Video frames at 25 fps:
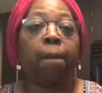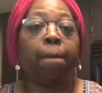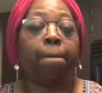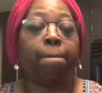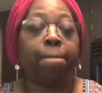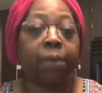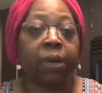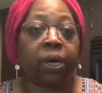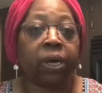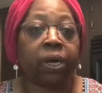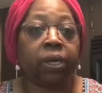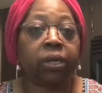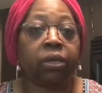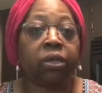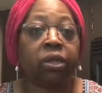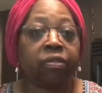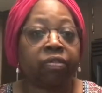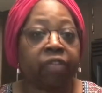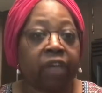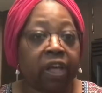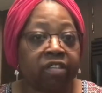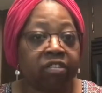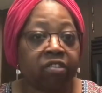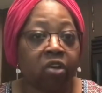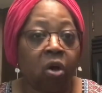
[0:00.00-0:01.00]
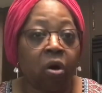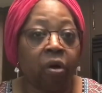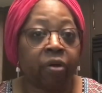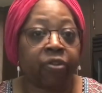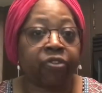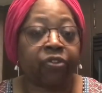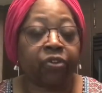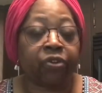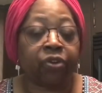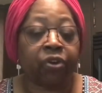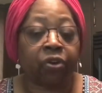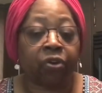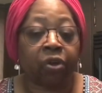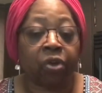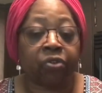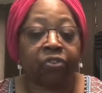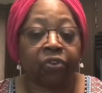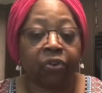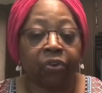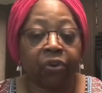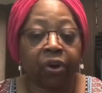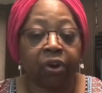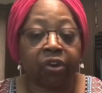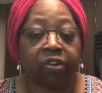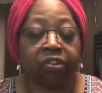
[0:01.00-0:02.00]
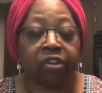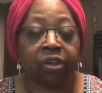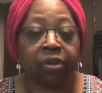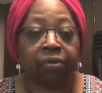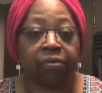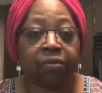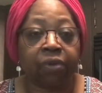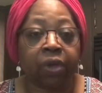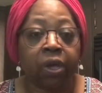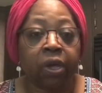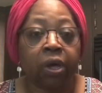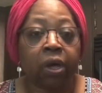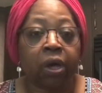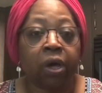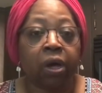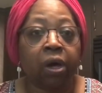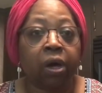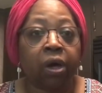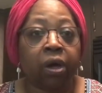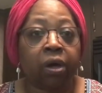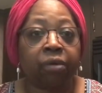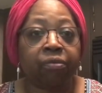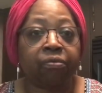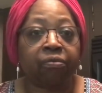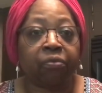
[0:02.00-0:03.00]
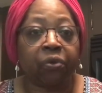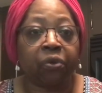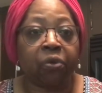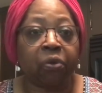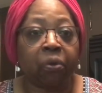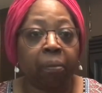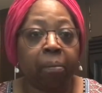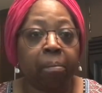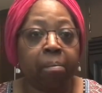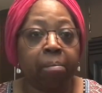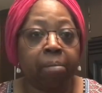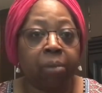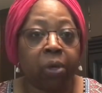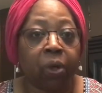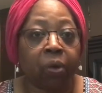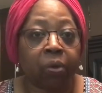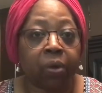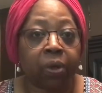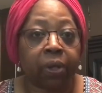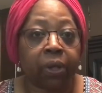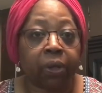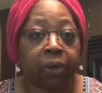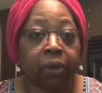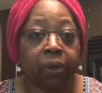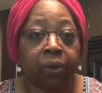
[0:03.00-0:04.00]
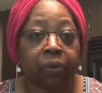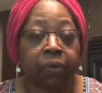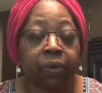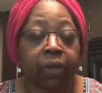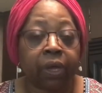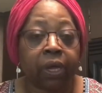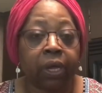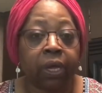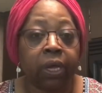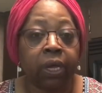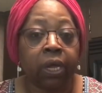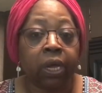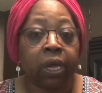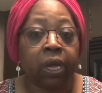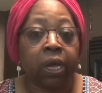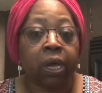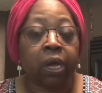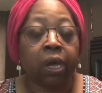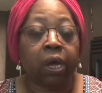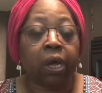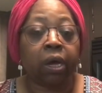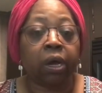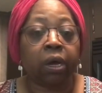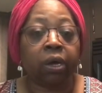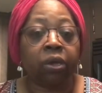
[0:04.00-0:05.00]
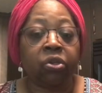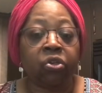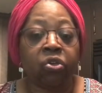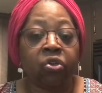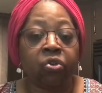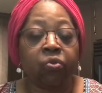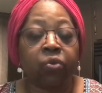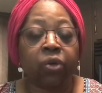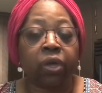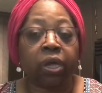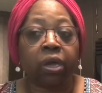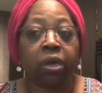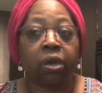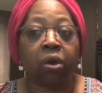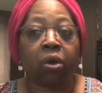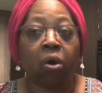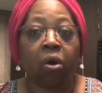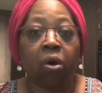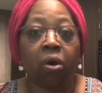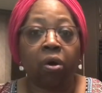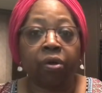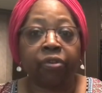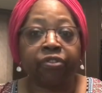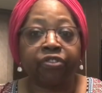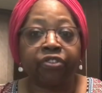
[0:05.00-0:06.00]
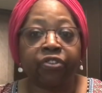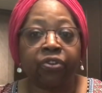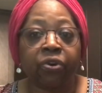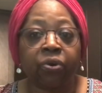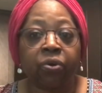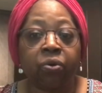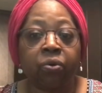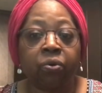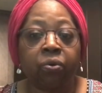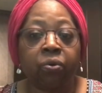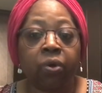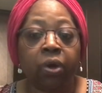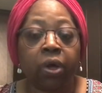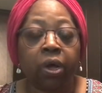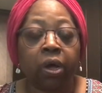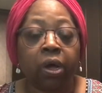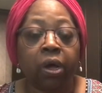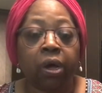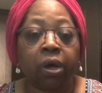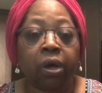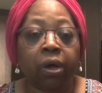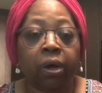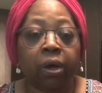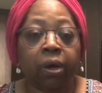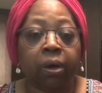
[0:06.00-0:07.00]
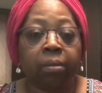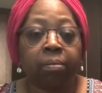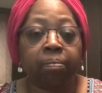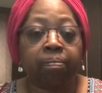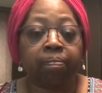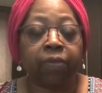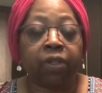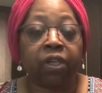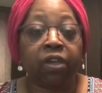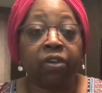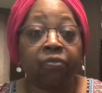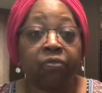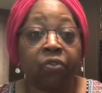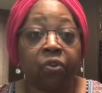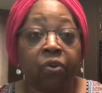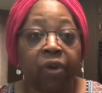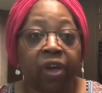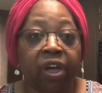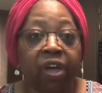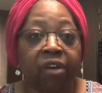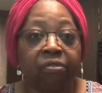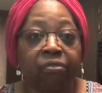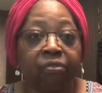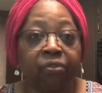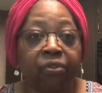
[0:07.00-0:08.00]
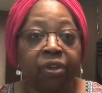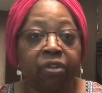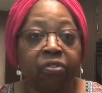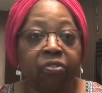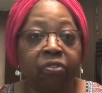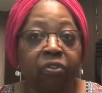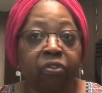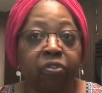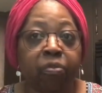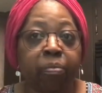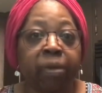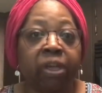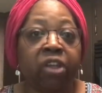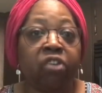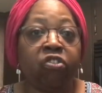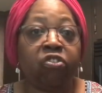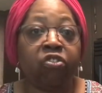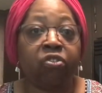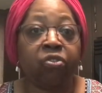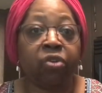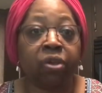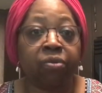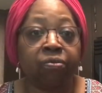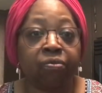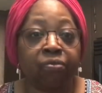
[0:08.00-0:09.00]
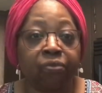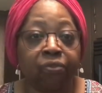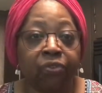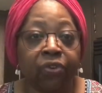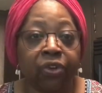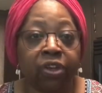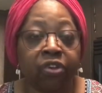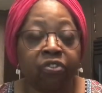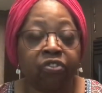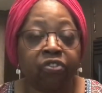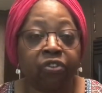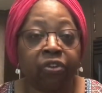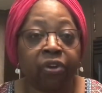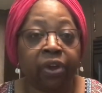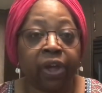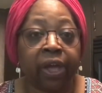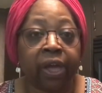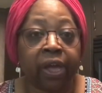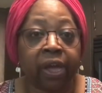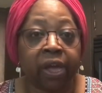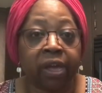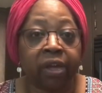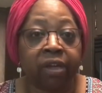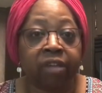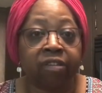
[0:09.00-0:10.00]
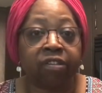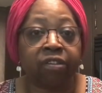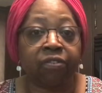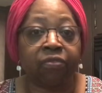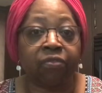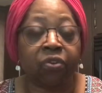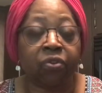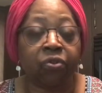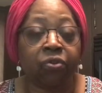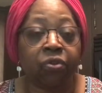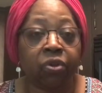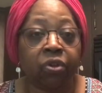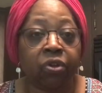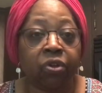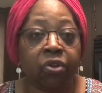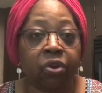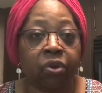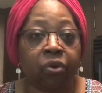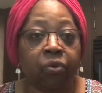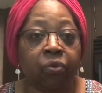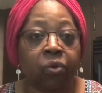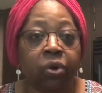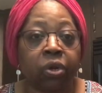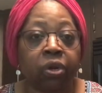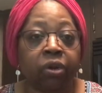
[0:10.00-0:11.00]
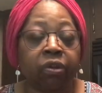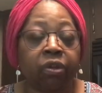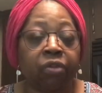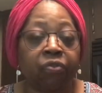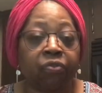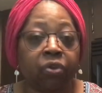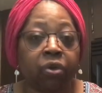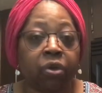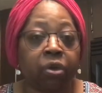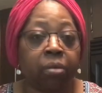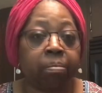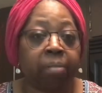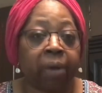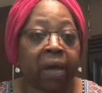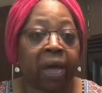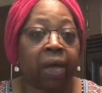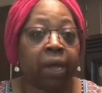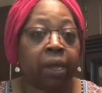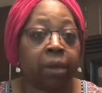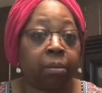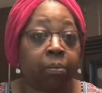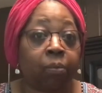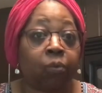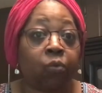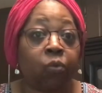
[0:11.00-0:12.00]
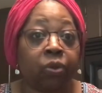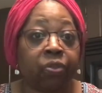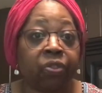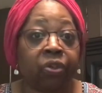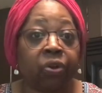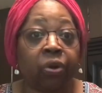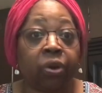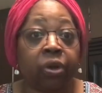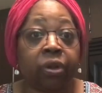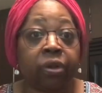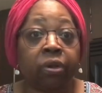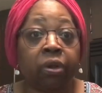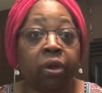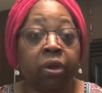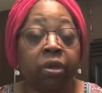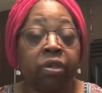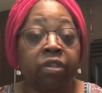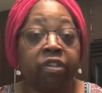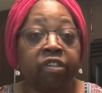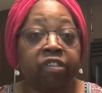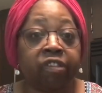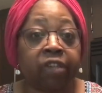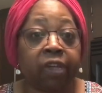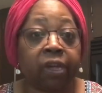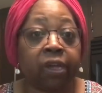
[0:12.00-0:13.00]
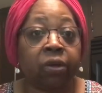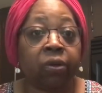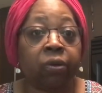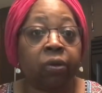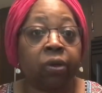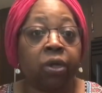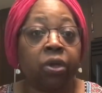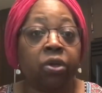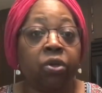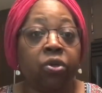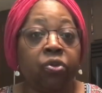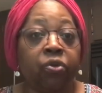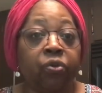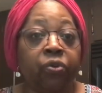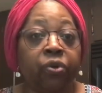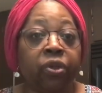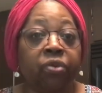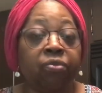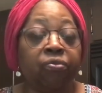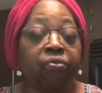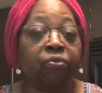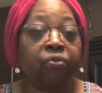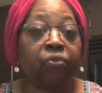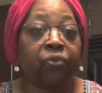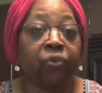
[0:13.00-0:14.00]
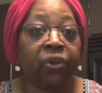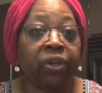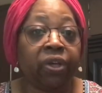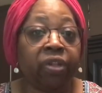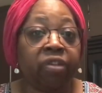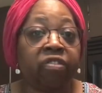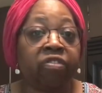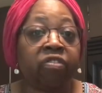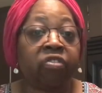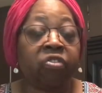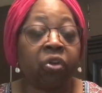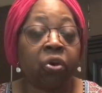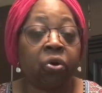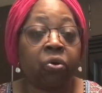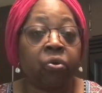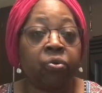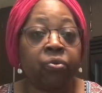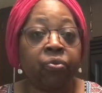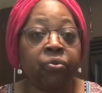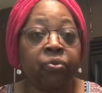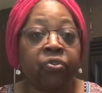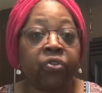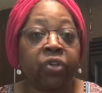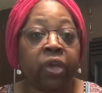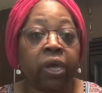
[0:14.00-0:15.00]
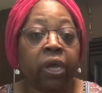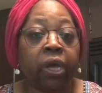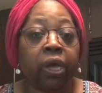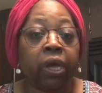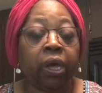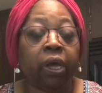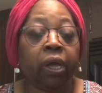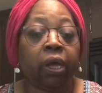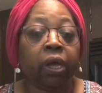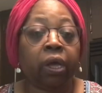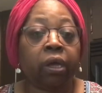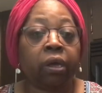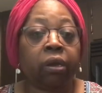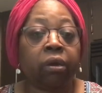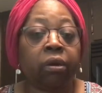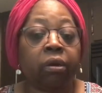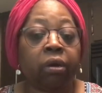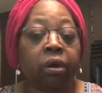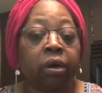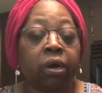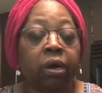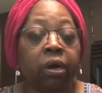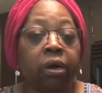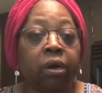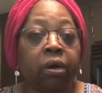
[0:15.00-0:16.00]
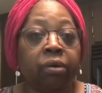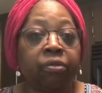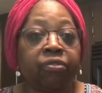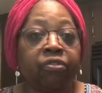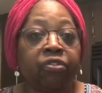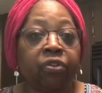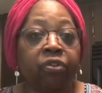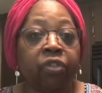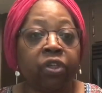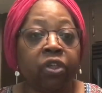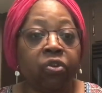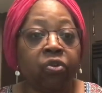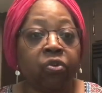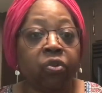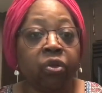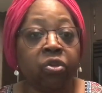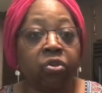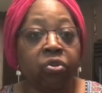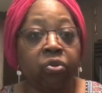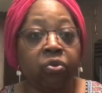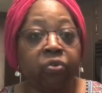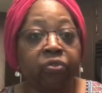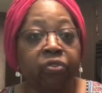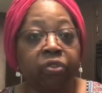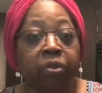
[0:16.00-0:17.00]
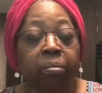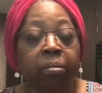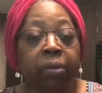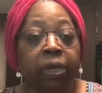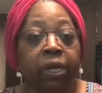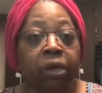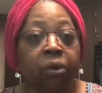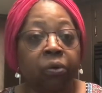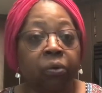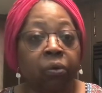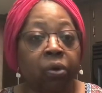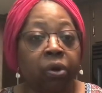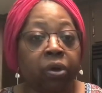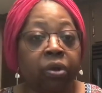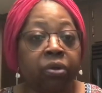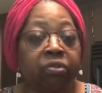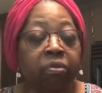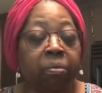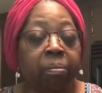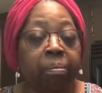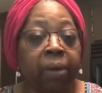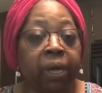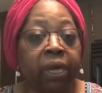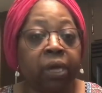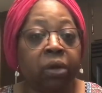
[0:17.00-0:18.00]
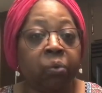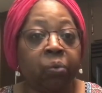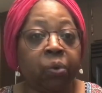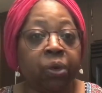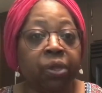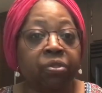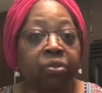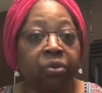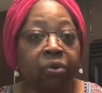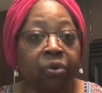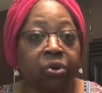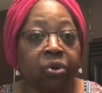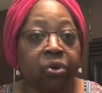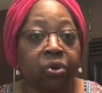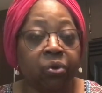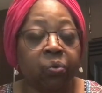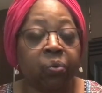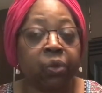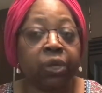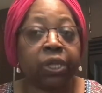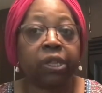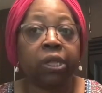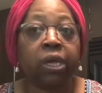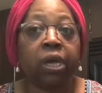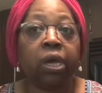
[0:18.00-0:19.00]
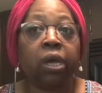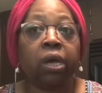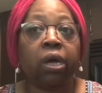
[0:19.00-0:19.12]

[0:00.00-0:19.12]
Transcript: But that's also an alternative uh, for your milk, okay? Uh, you can also, um, if you have freezer space, you can freeze your eggs if you, you know, want, if you can buy them when they're on sale, you can freeze those and uh, so that you can use them later on to bake with or cook with.